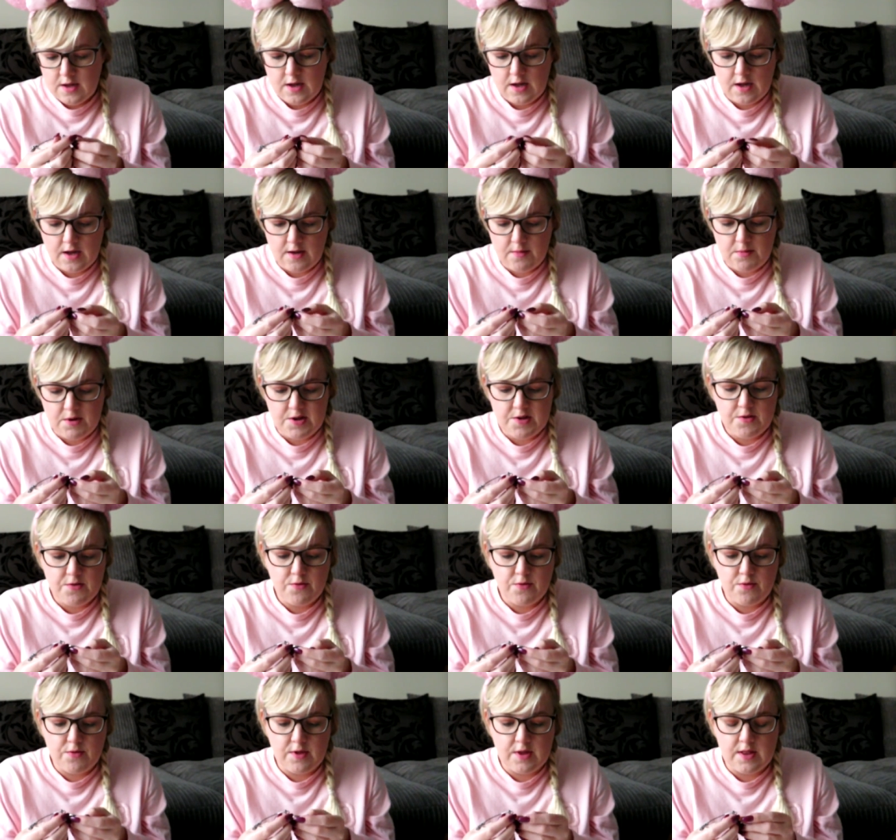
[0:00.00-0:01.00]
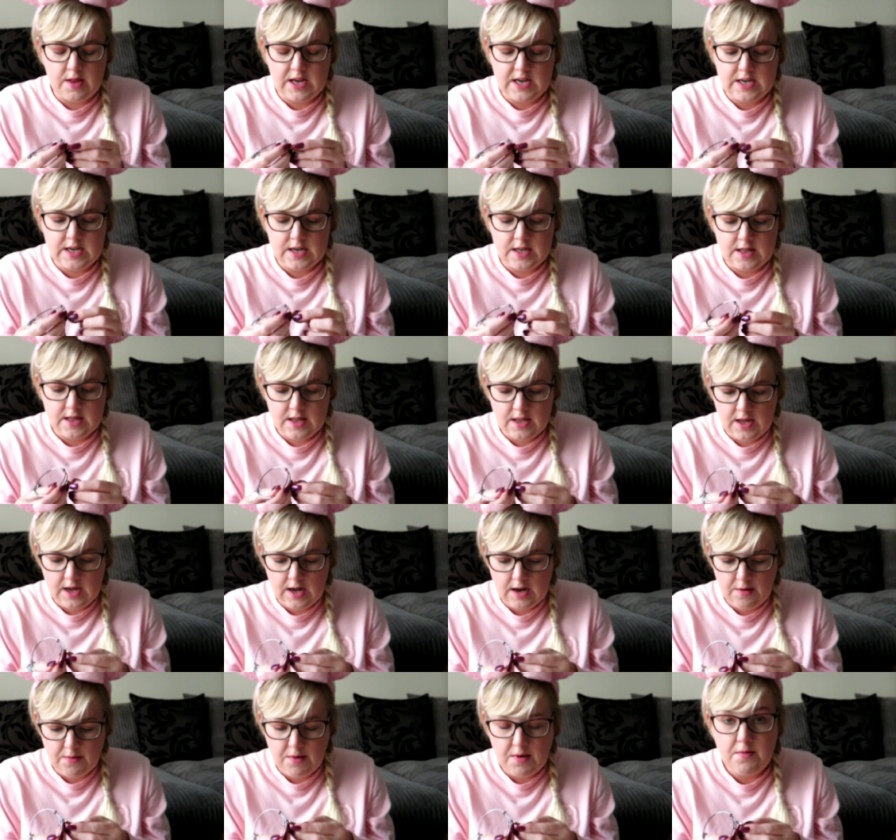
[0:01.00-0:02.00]
um, I saw that they did
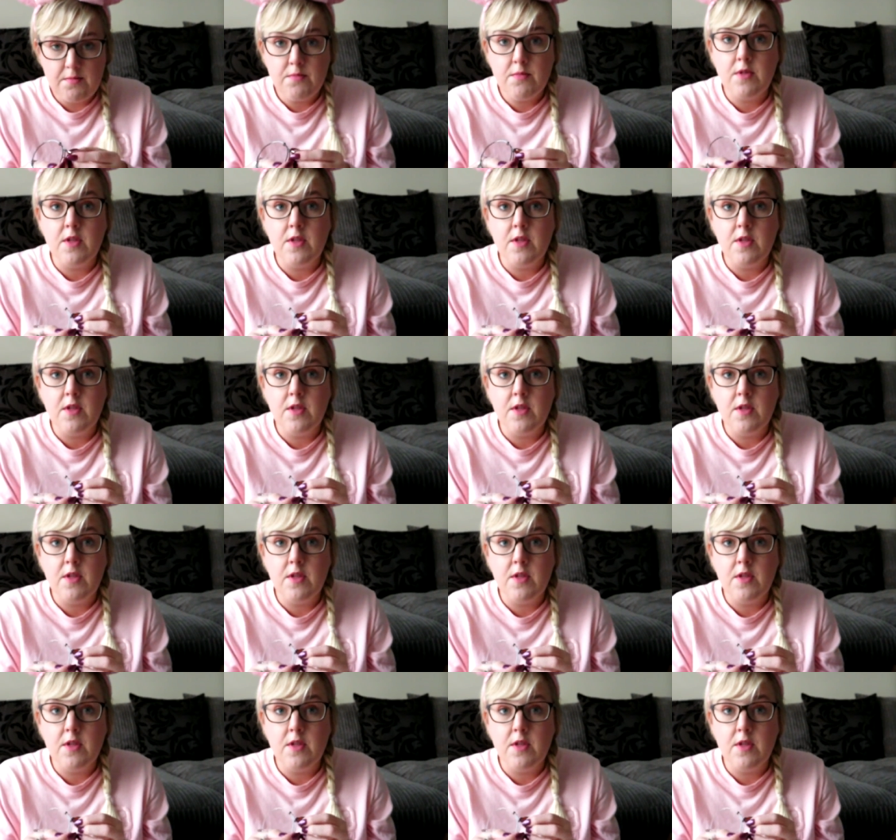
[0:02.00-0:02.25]
Halloween,